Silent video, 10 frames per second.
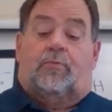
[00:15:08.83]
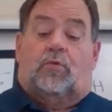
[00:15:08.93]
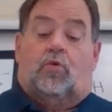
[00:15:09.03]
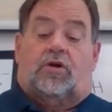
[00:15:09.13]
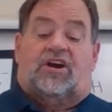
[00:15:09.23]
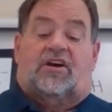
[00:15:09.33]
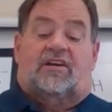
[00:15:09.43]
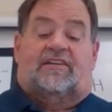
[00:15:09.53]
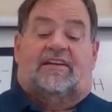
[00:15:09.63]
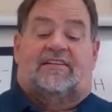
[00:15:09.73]
the more
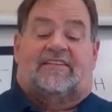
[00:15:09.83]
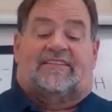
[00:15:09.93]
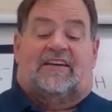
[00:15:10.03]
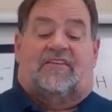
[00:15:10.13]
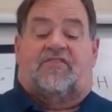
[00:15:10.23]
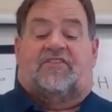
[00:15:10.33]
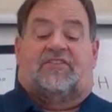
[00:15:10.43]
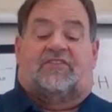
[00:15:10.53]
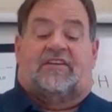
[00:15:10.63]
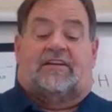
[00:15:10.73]
content
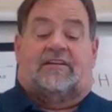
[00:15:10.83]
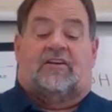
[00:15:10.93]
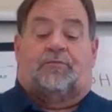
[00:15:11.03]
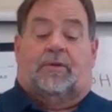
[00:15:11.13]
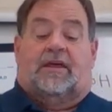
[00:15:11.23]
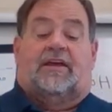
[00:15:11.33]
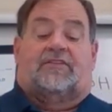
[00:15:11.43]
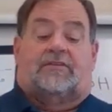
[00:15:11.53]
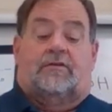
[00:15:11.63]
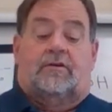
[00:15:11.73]
synthesis that takes
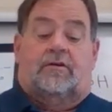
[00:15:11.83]
place.